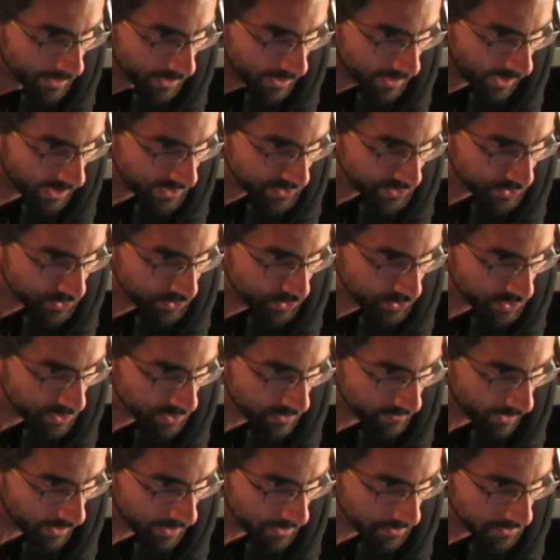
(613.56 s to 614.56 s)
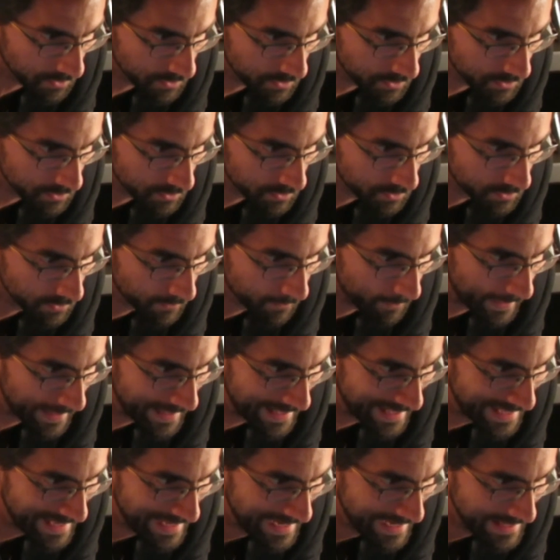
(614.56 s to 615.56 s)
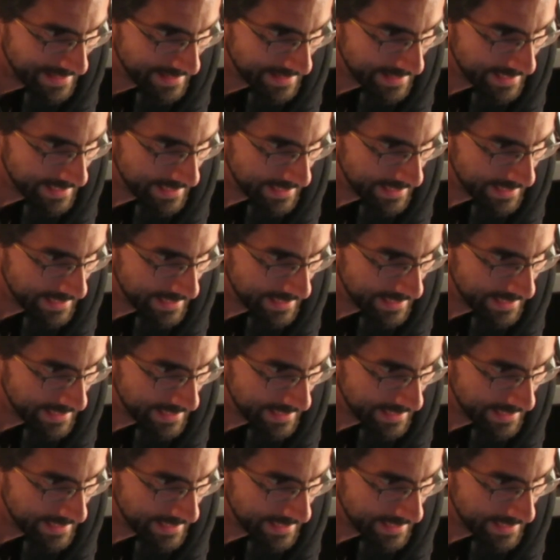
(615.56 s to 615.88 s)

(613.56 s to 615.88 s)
Constitution of Ireland. In the